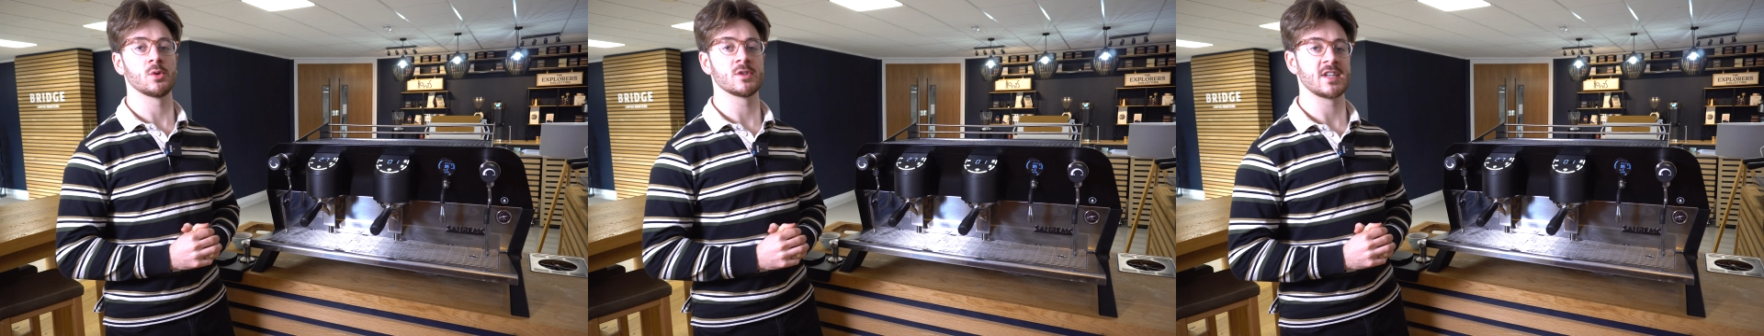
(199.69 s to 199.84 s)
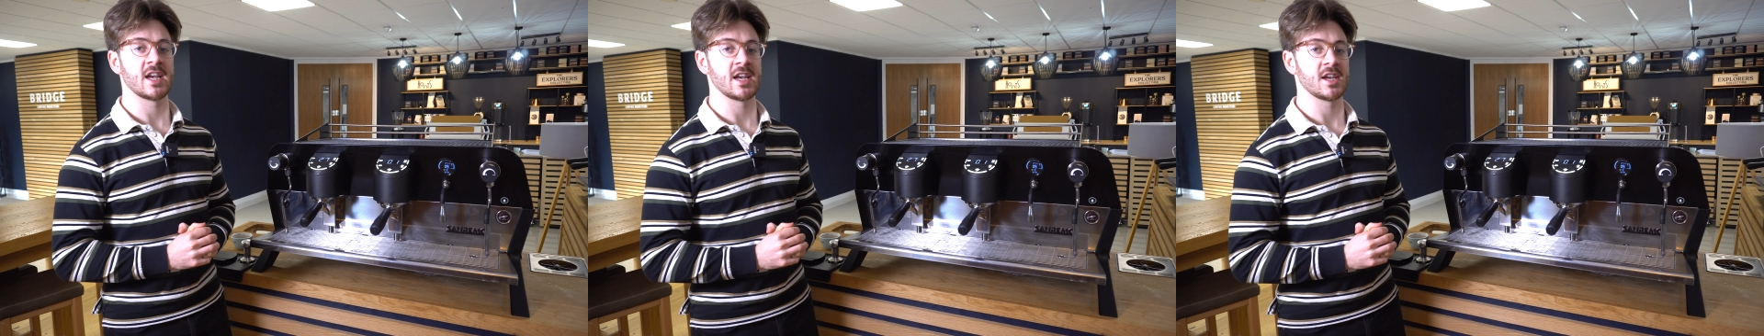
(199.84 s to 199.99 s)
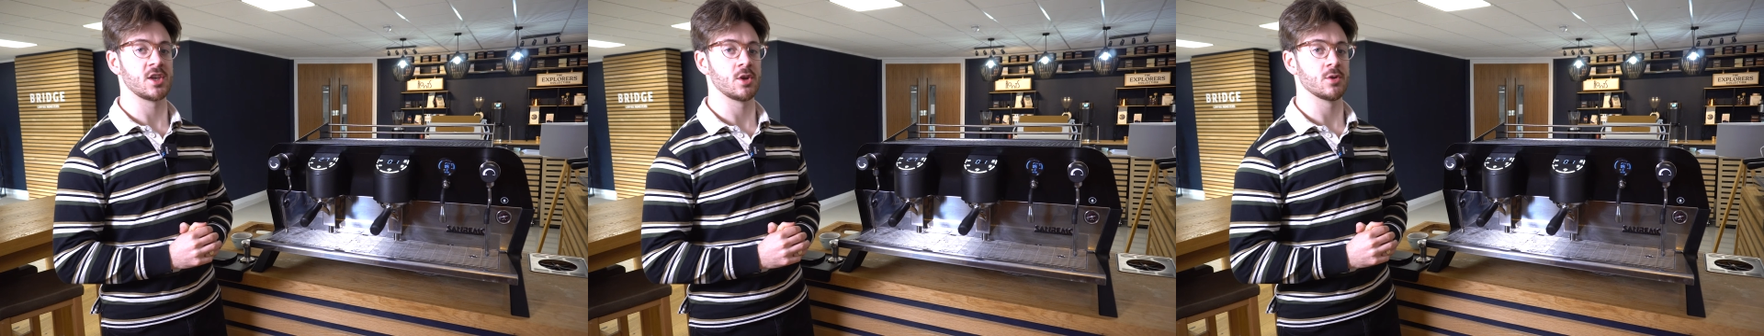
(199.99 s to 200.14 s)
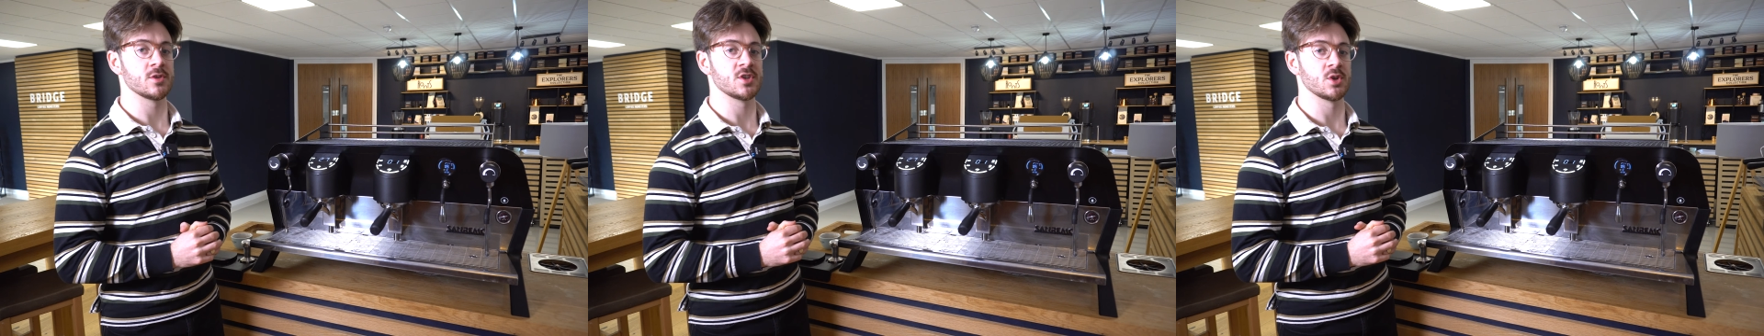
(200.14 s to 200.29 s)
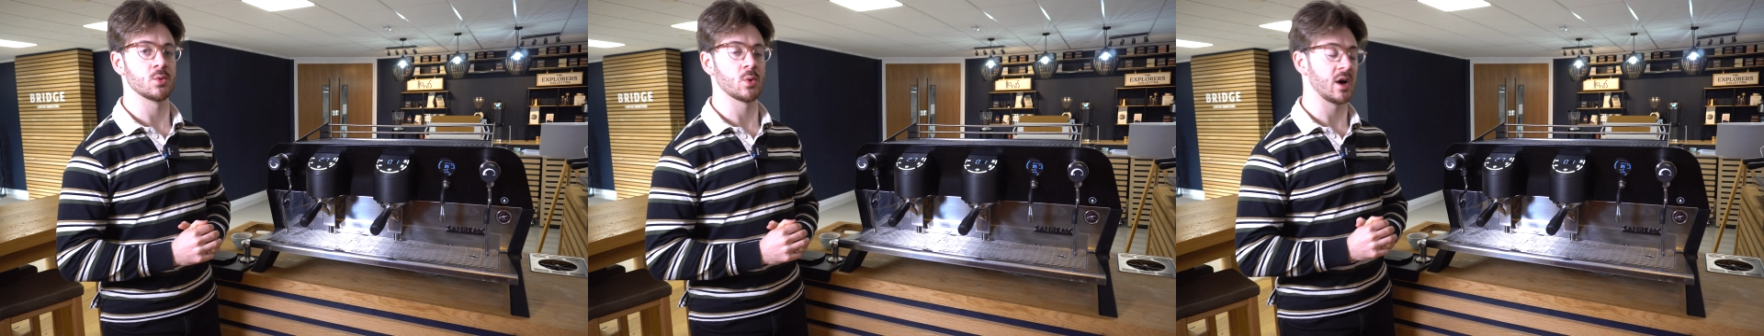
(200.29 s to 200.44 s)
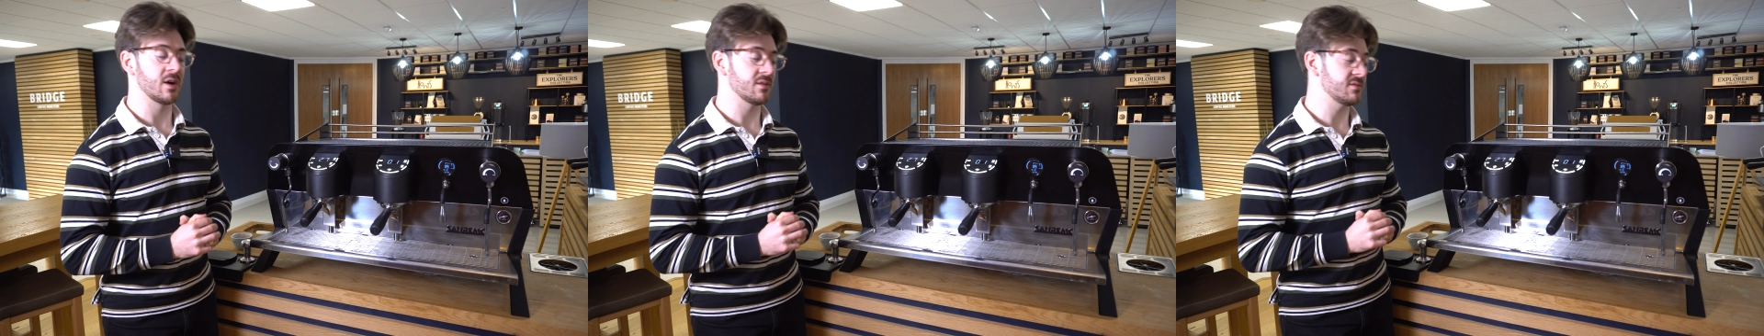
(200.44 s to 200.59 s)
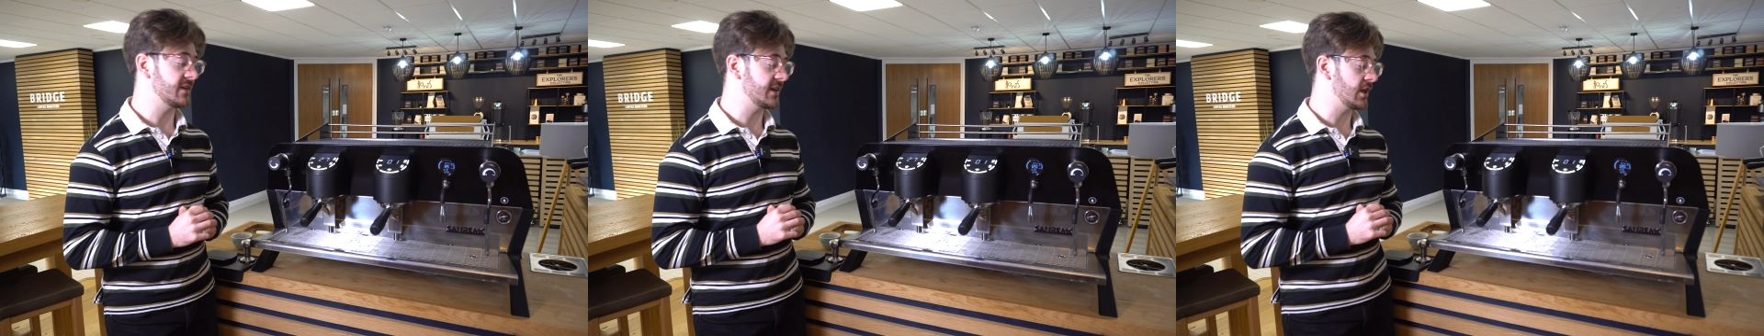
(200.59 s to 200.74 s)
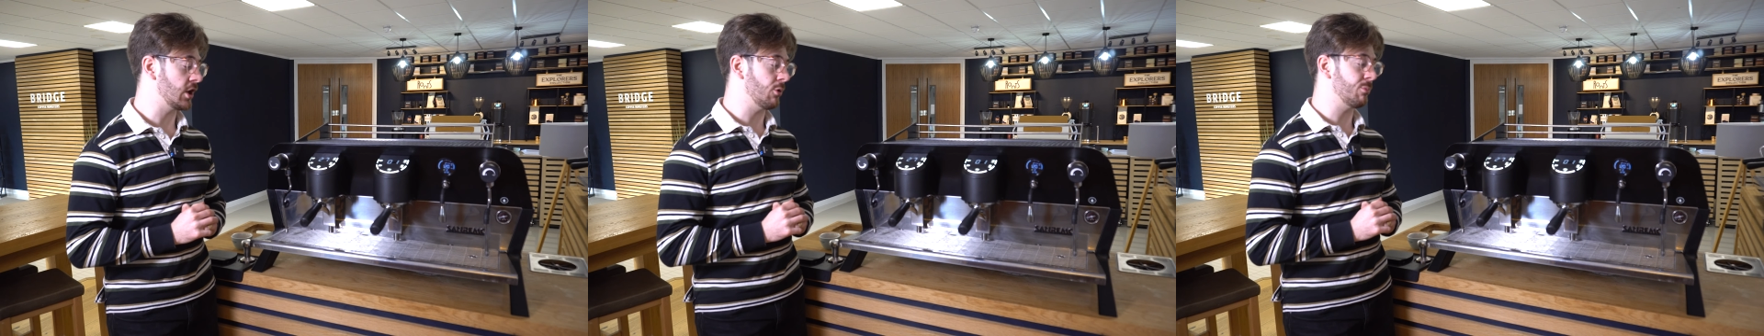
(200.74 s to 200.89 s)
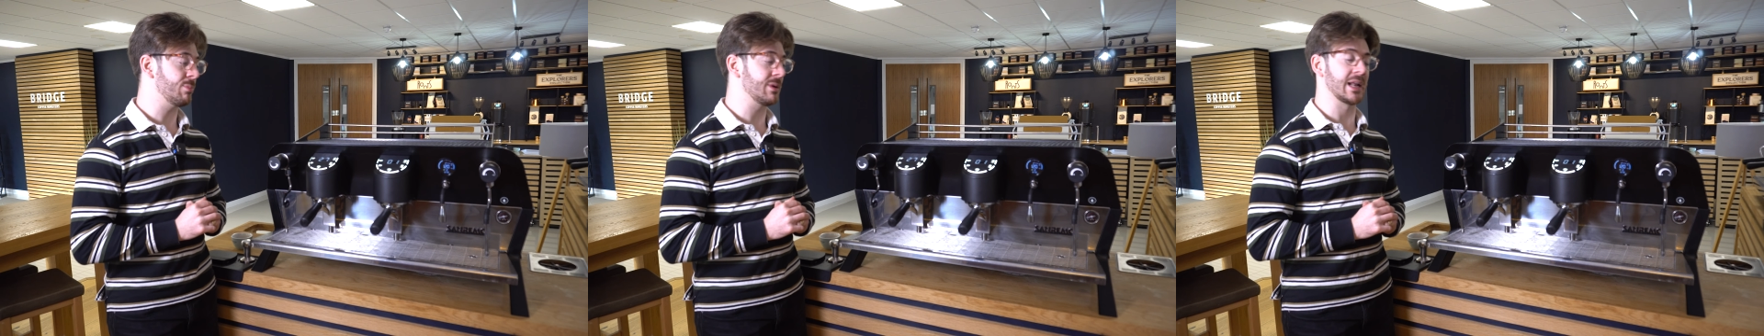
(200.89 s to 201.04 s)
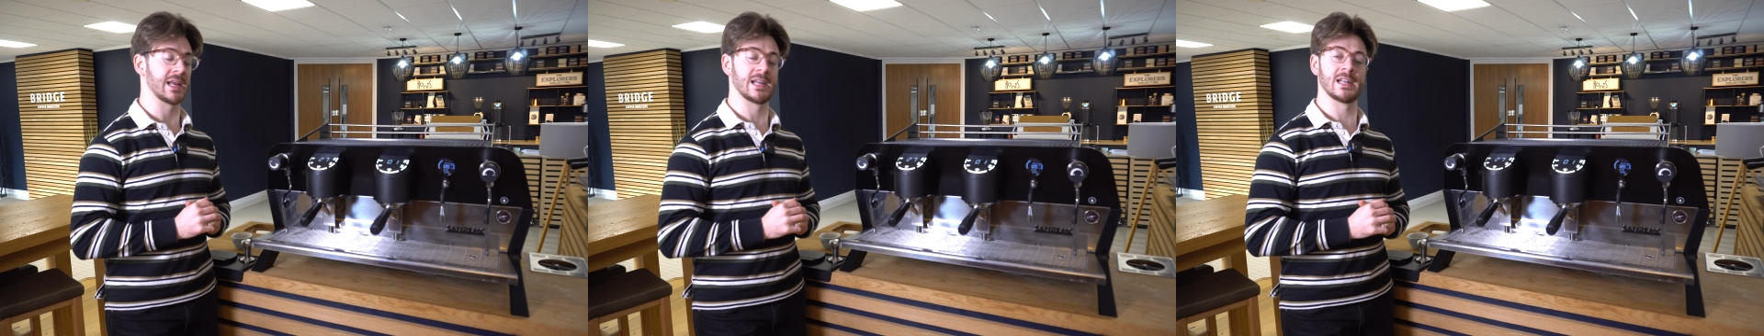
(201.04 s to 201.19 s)
will take you to our video
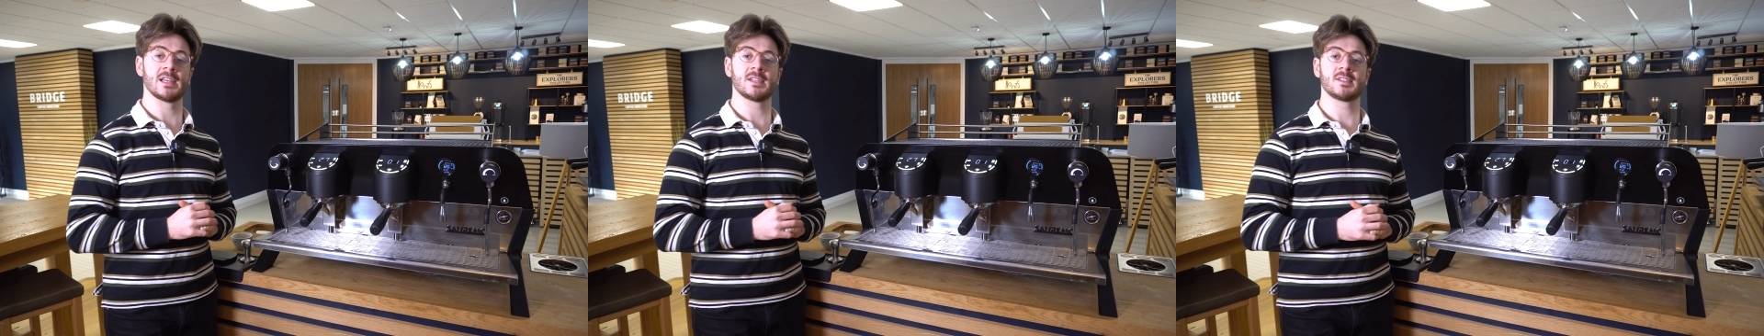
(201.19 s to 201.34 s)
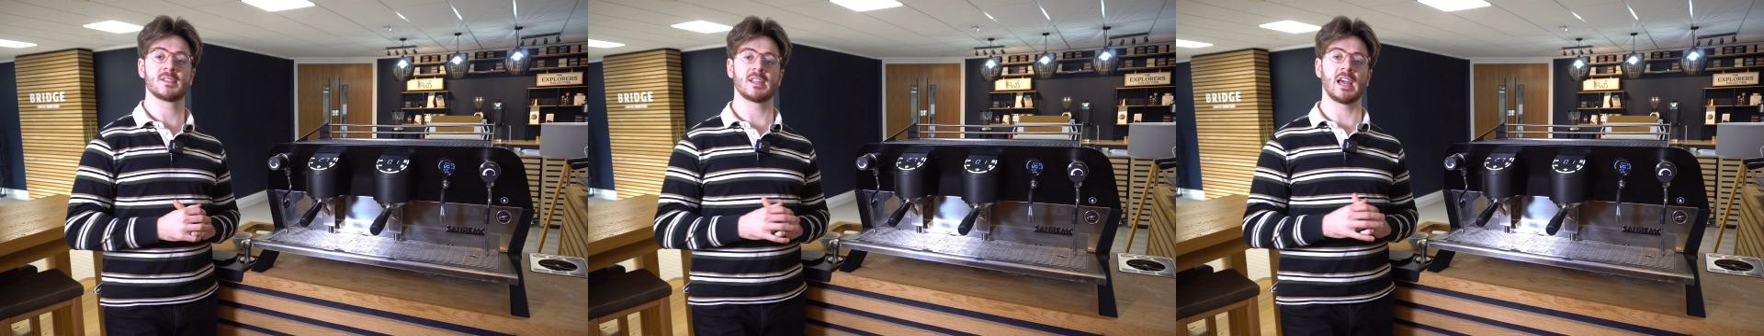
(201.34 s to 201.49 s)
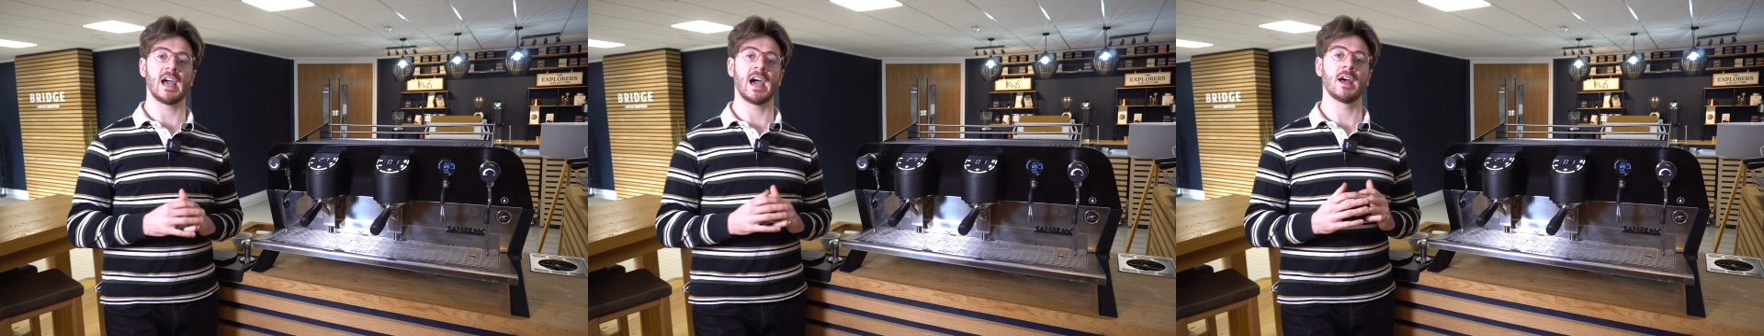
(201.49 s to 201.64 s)
playlist